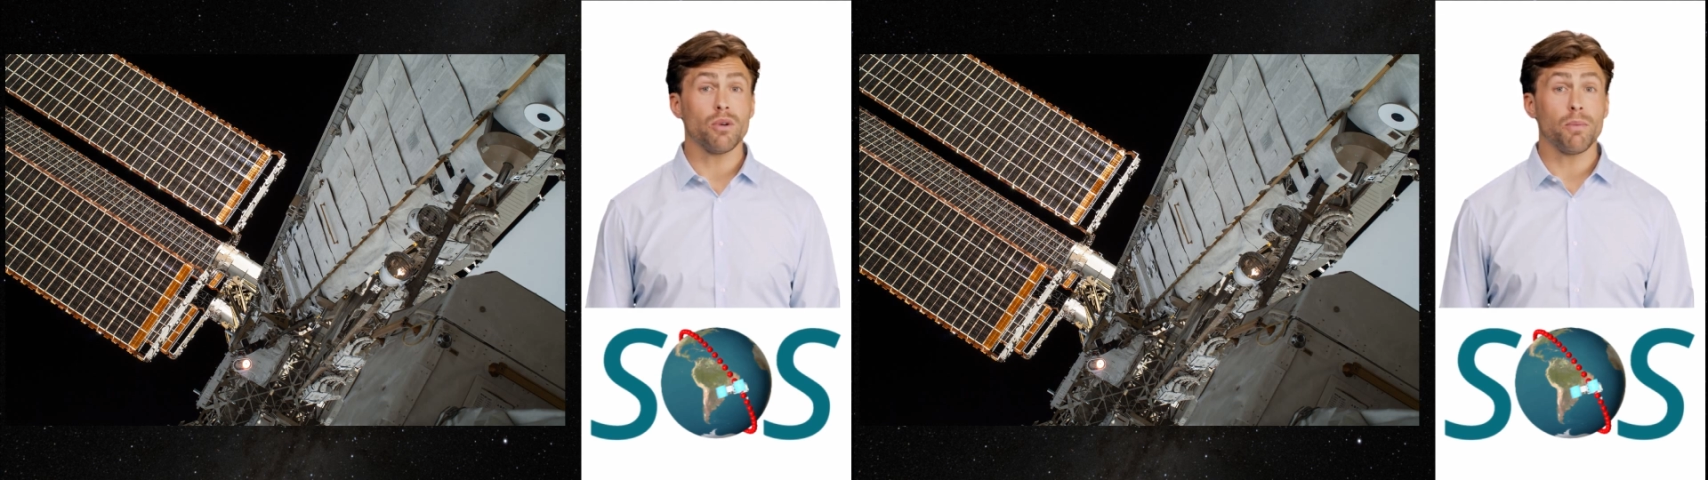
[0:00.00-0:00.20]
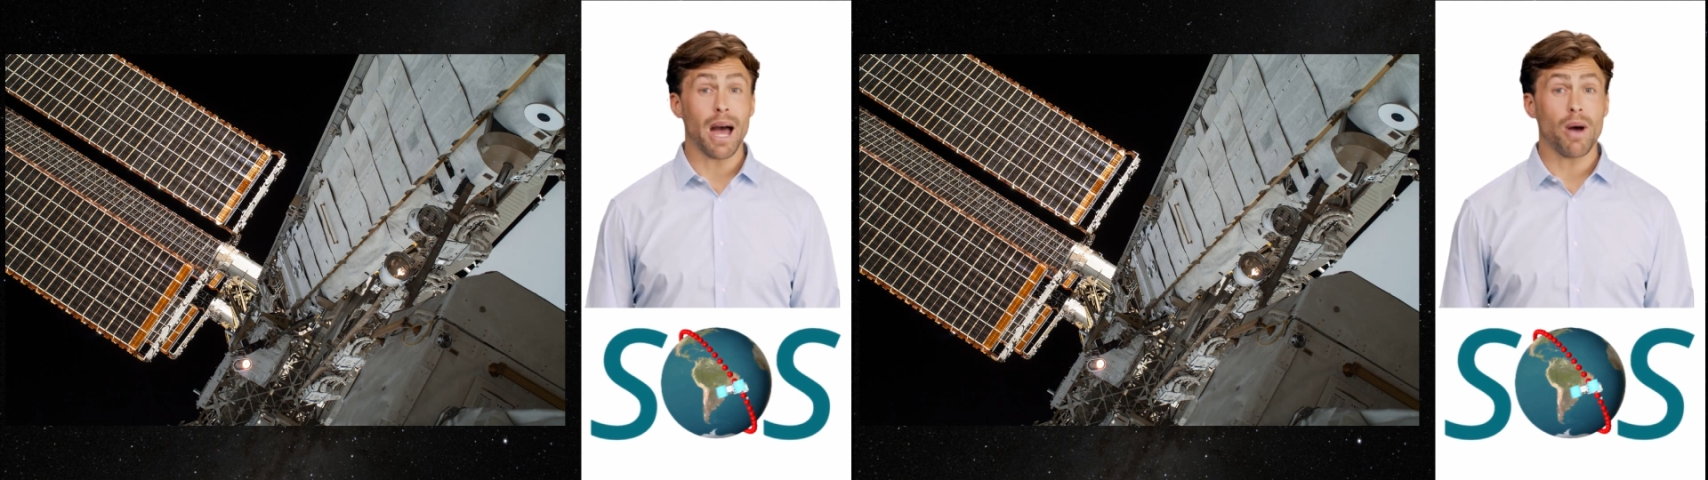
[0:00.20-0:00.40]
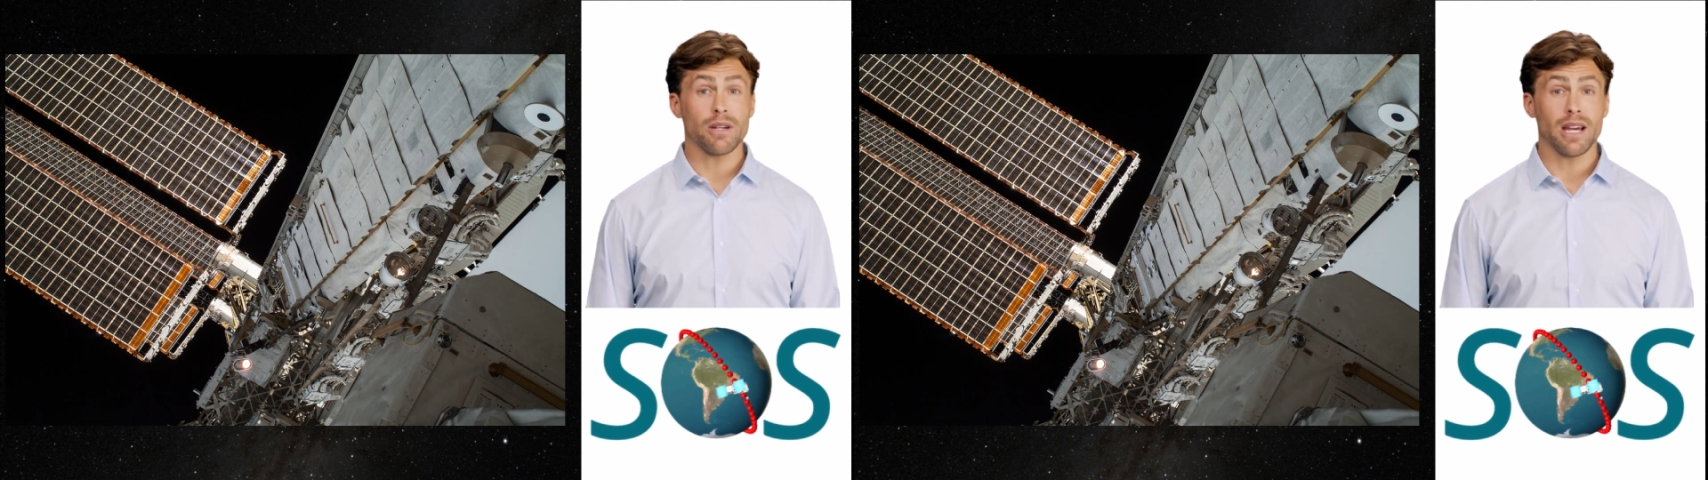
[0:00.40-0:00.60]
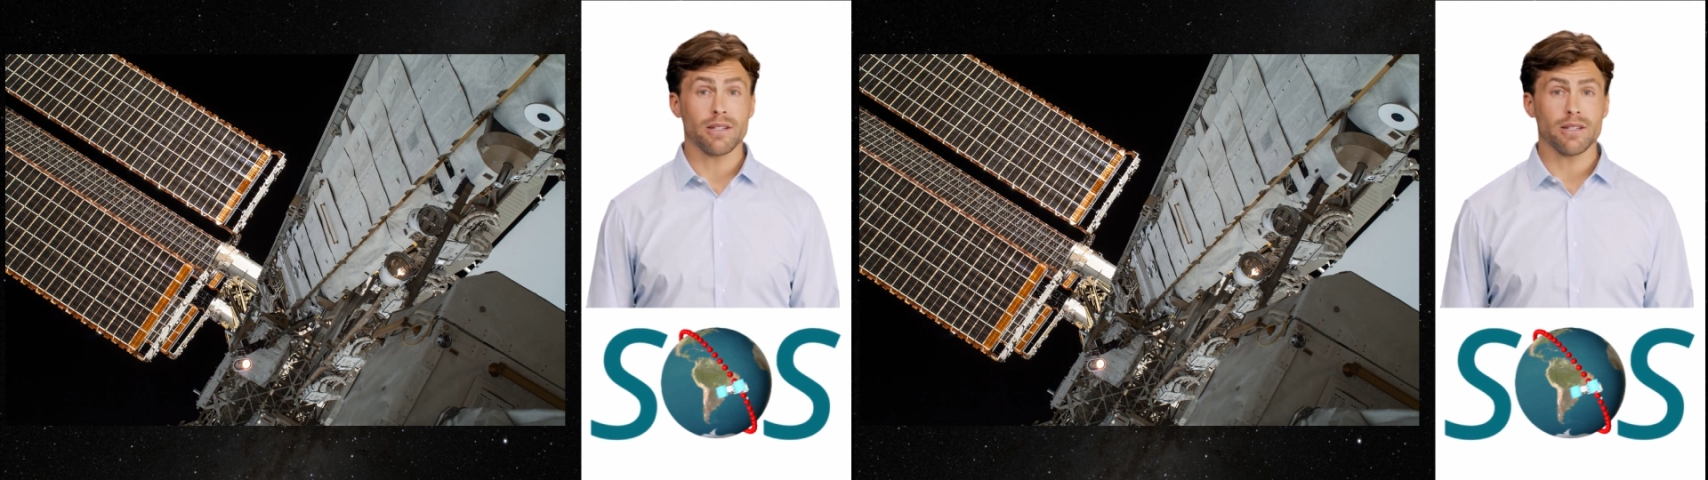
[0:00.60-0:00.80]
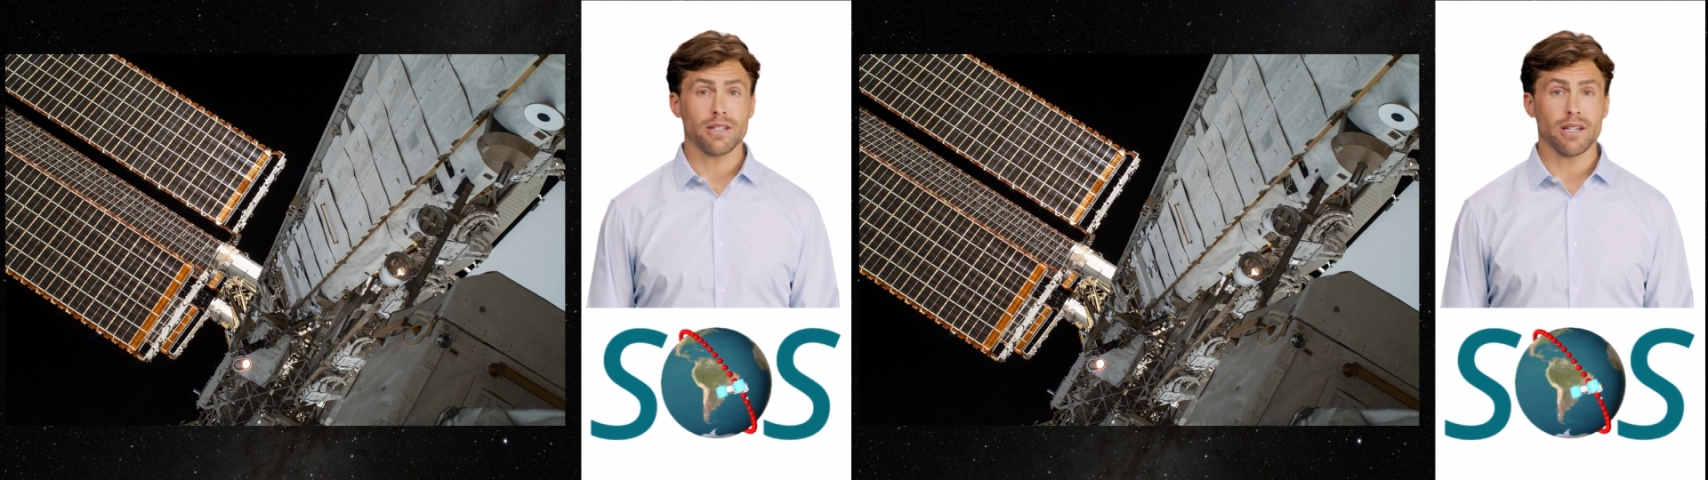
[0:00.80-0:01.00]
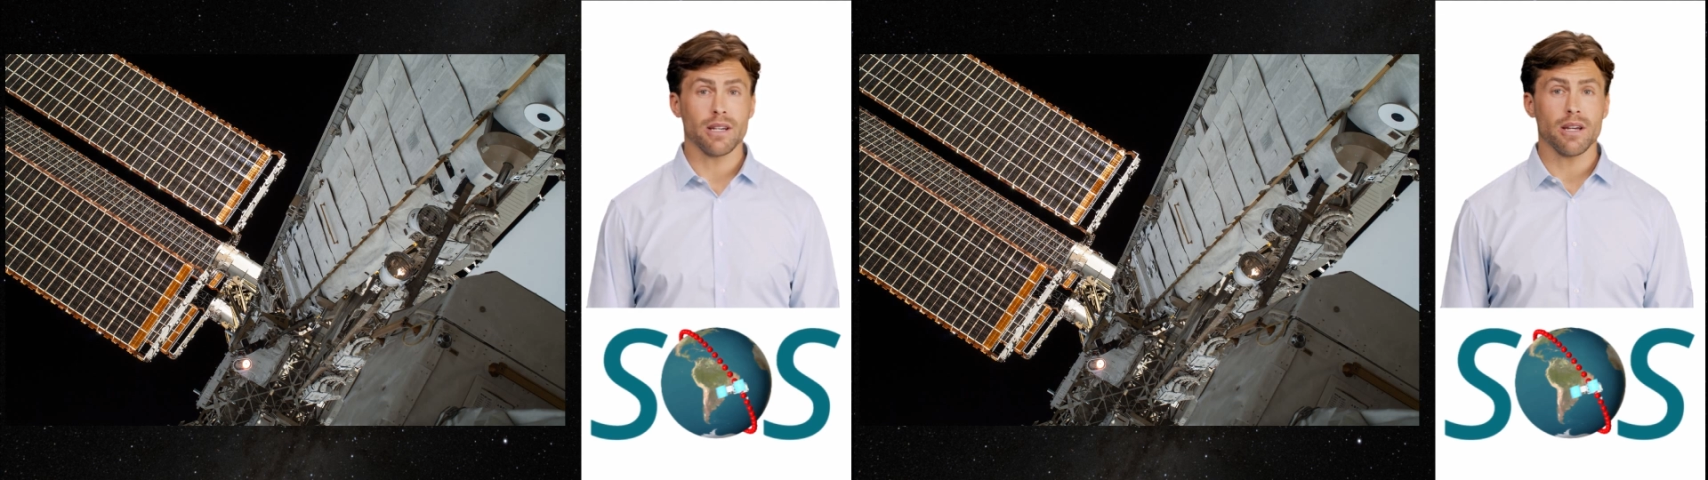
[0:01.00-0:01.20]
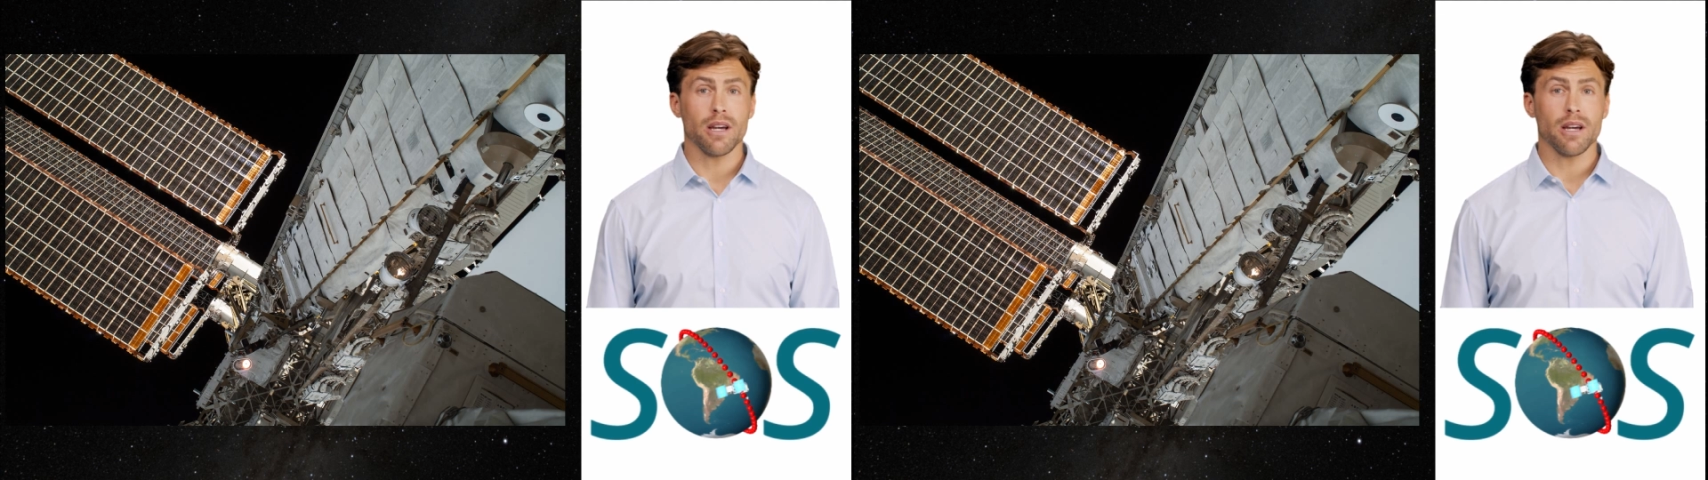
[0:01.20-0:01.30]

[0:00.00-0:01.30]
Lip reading: power density